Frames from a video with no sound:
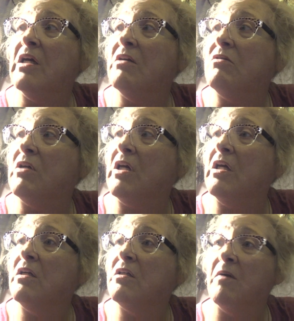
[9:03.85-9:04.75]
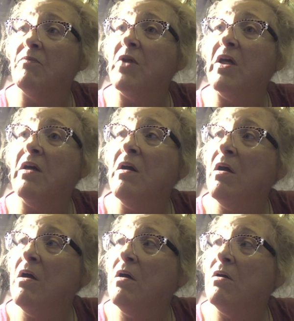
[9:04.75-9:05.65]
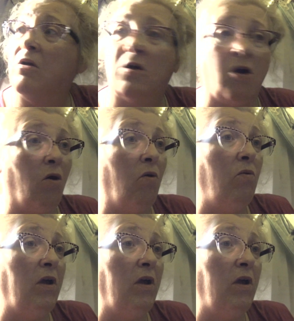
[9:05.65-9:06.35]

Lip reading: is to get something to go,